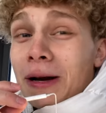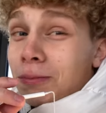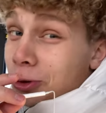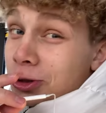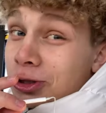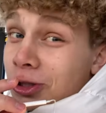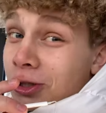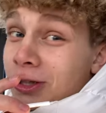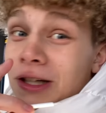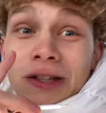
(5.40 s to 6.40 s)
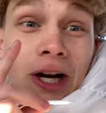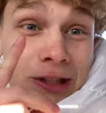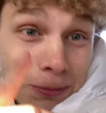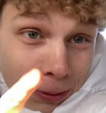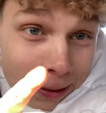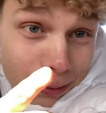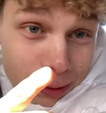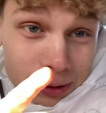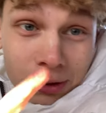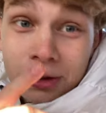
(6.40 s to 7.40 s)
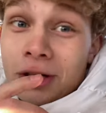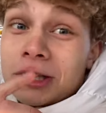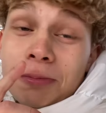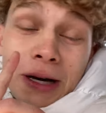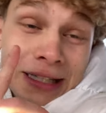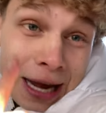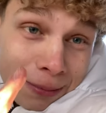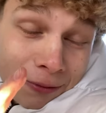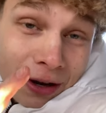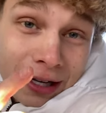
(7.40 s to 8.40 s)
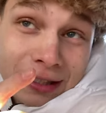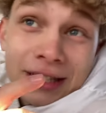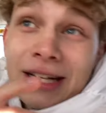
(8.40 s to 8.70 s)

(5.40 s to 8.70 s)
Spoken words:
to Brewster, not to play Brewster, to play Napavine.